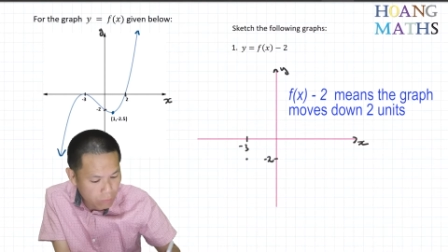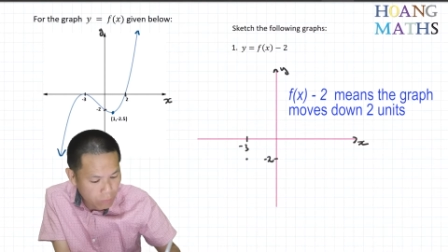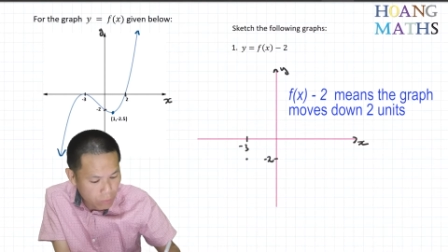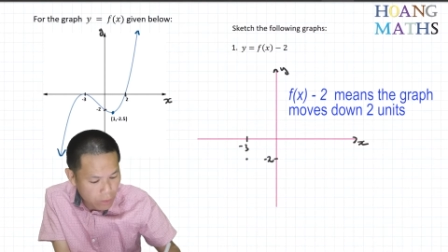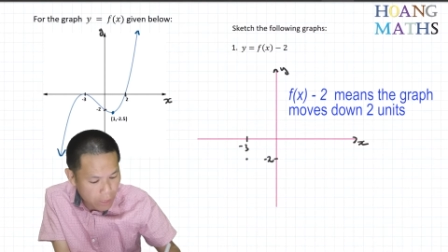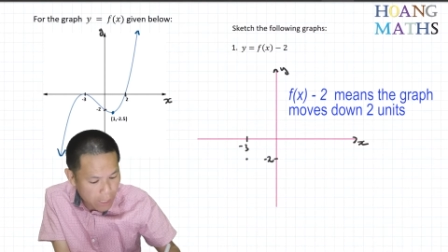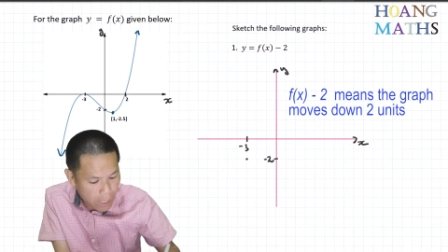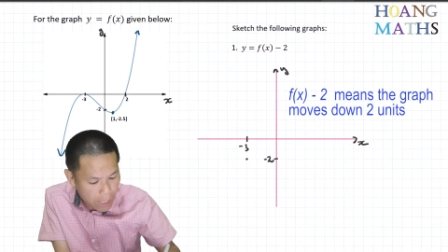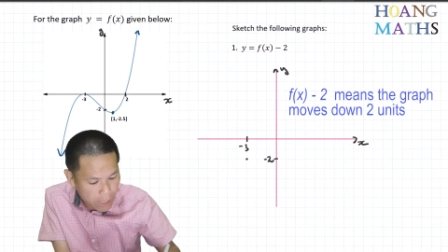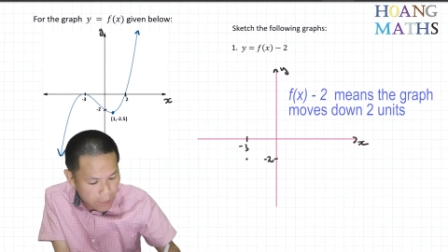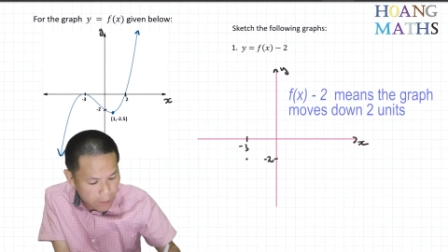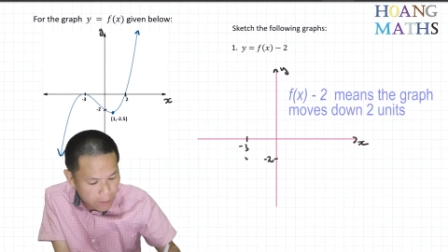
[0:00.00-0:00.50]
you
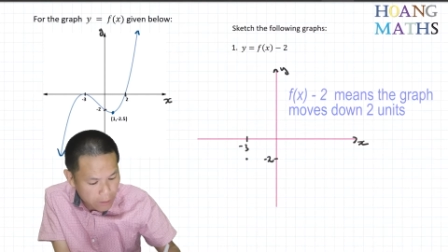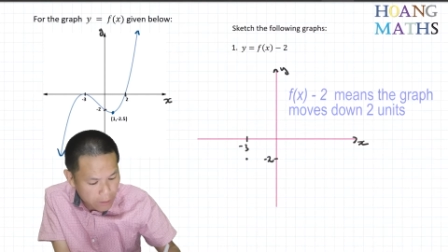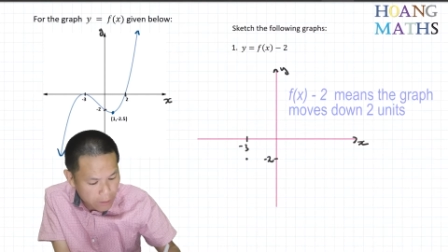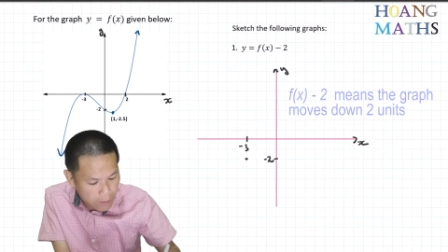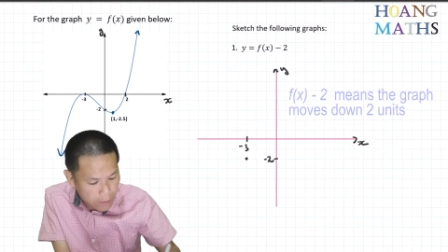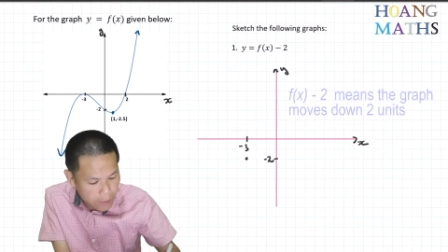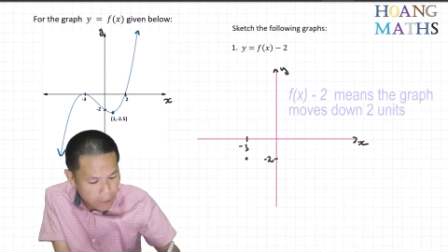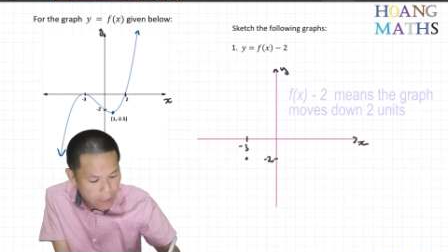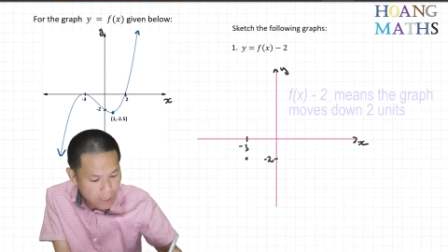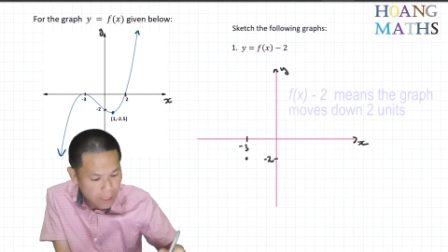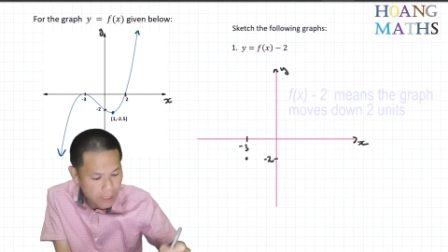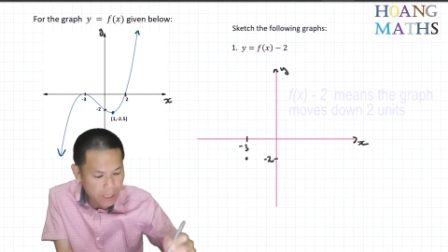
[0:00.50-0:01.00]
like.
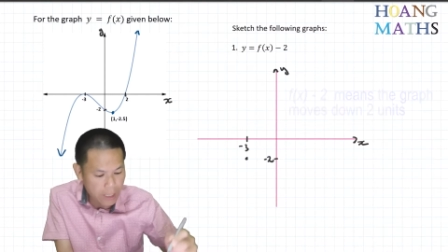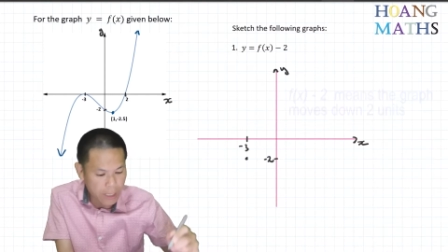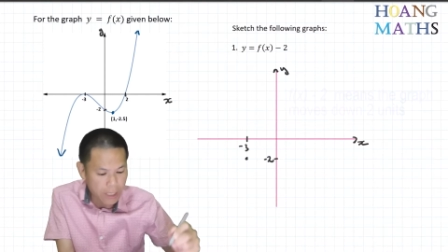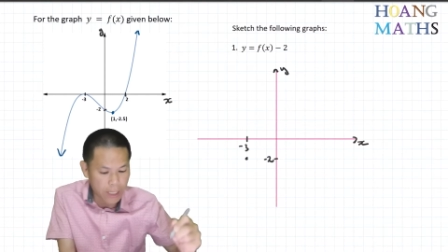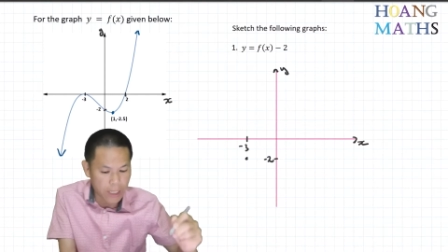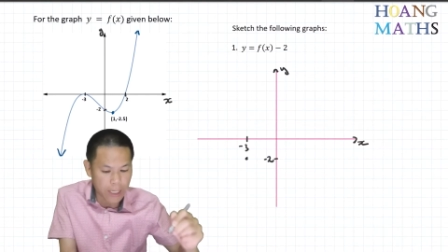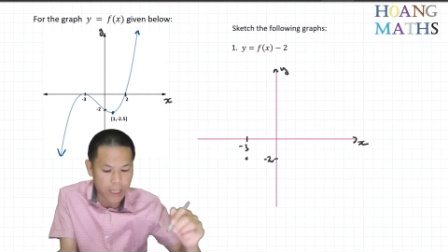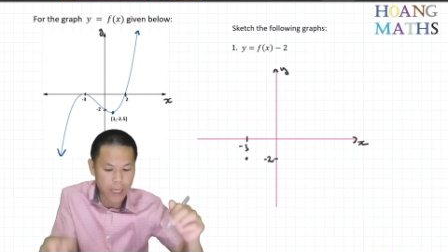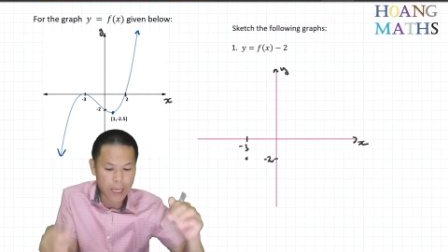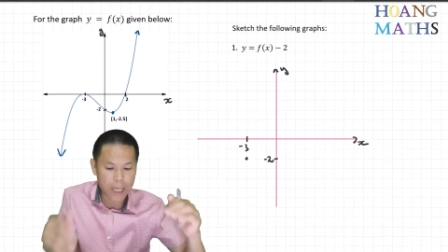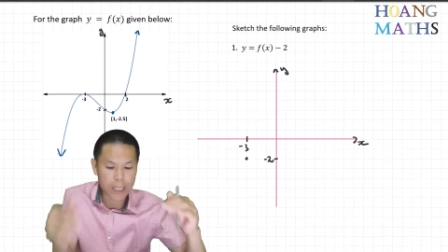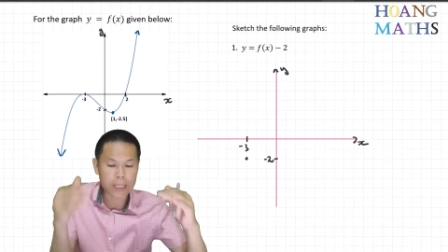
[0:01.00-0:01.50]

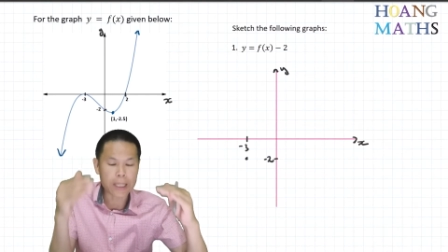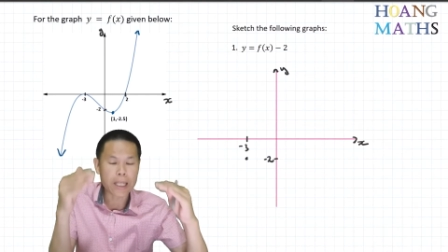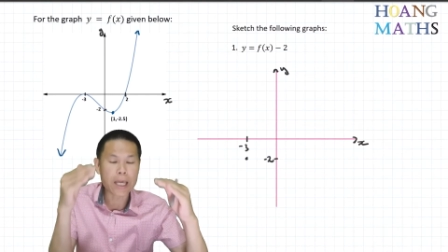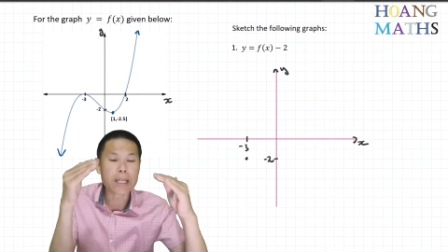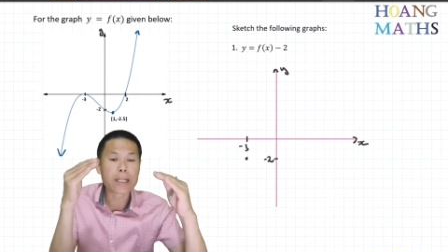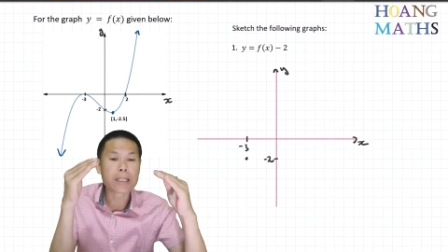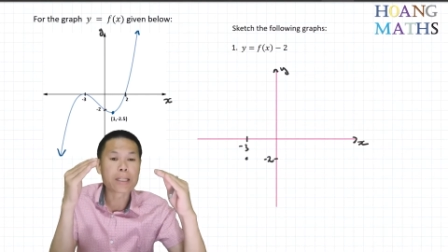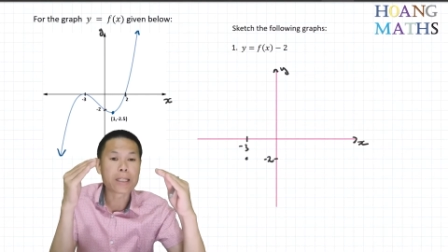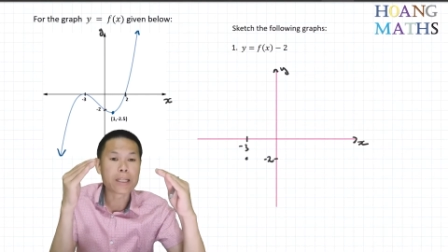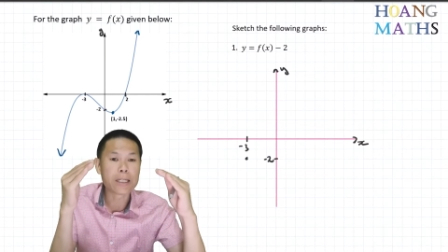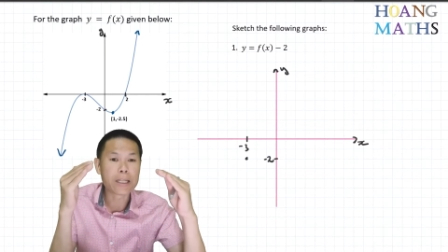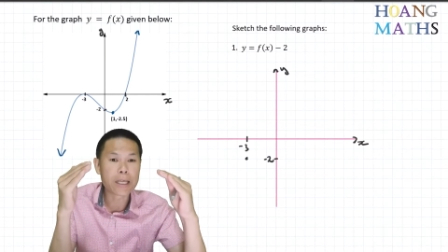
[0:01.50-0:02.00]
And
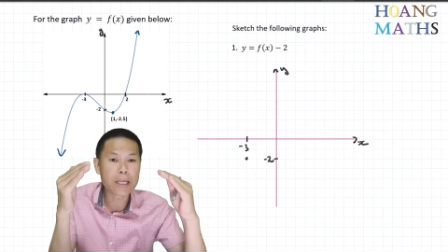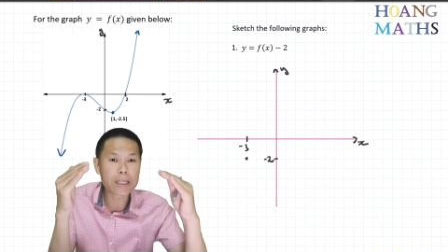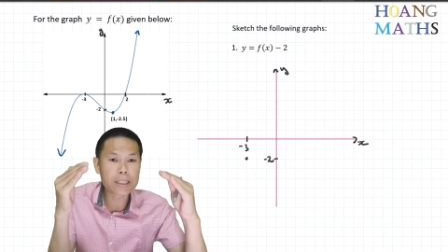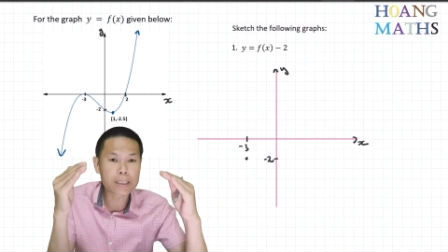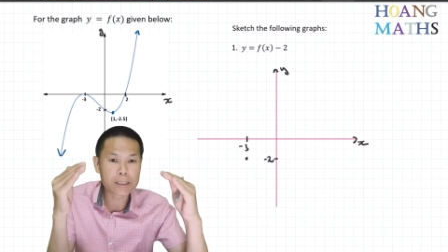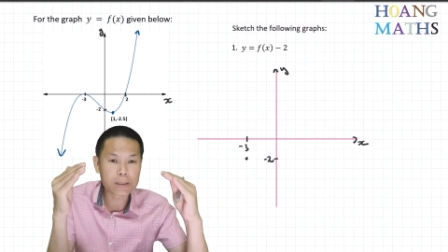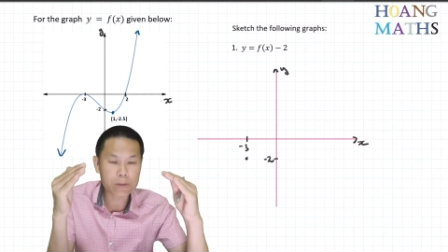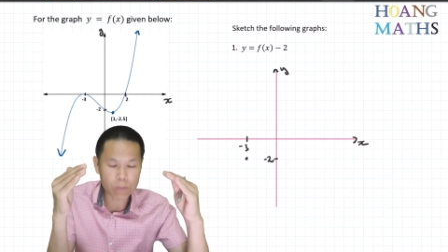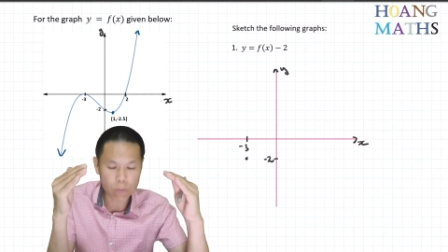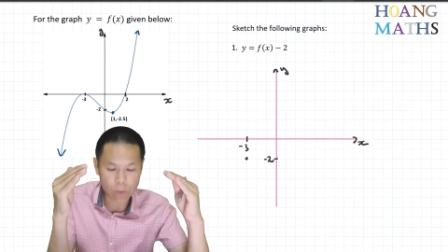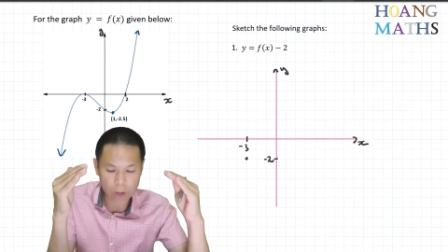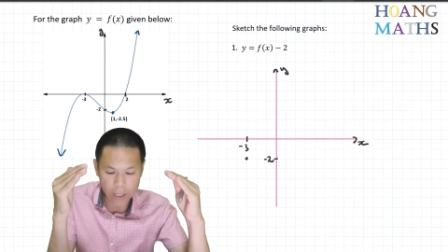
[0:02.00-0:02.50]
then the
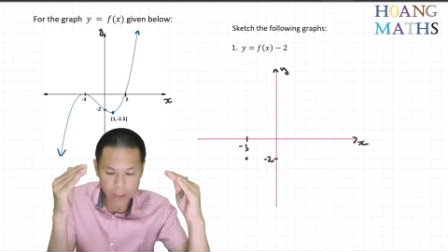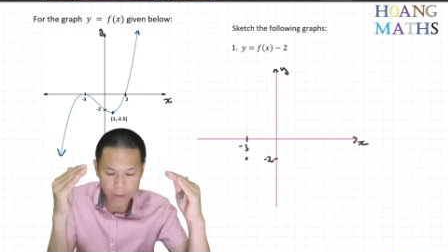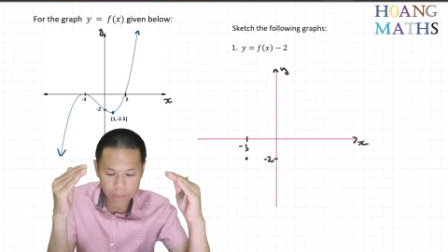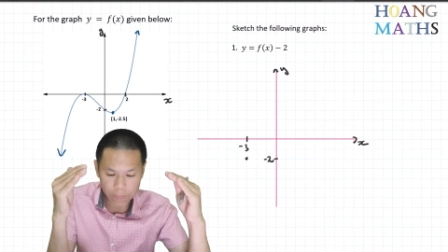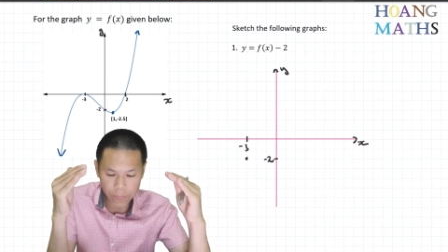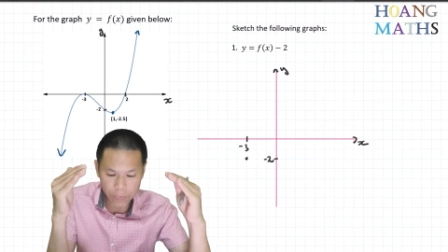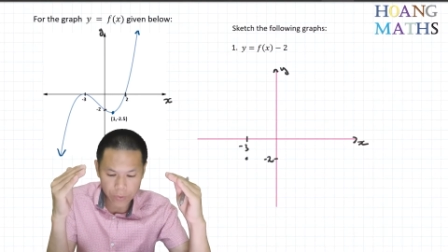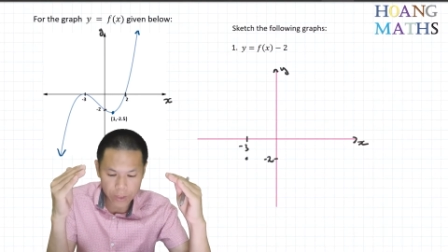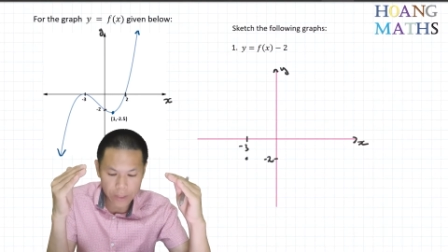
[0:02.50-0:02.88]
next one